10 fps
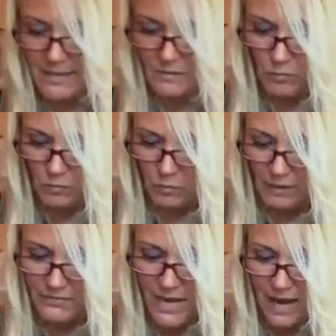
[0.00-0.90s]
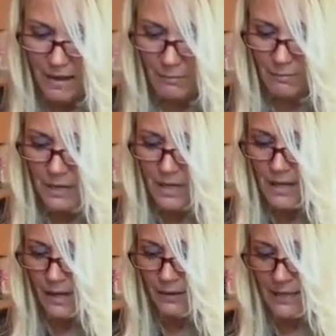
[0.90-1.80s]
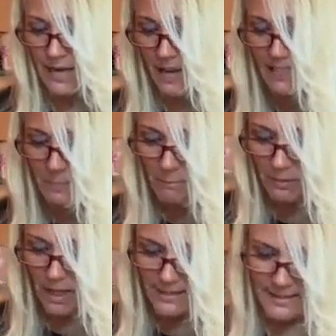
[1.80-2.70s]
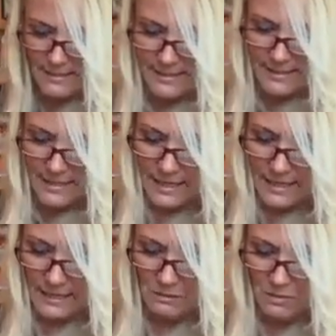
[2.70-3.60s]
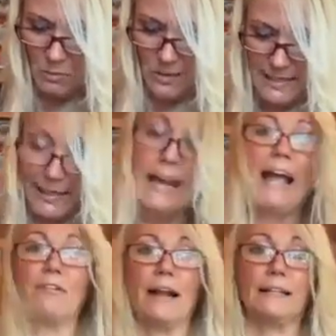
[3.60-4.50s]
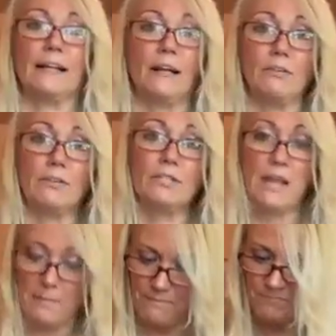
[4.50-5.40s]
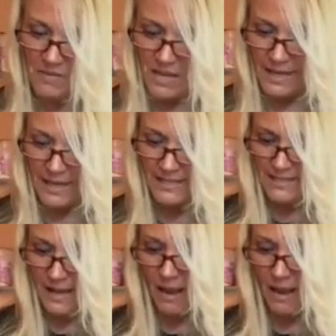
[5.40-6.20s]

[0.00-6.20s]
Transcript: time a lot of time. He's been blind since the day he was born. He's got a cataract that covers his eyeball.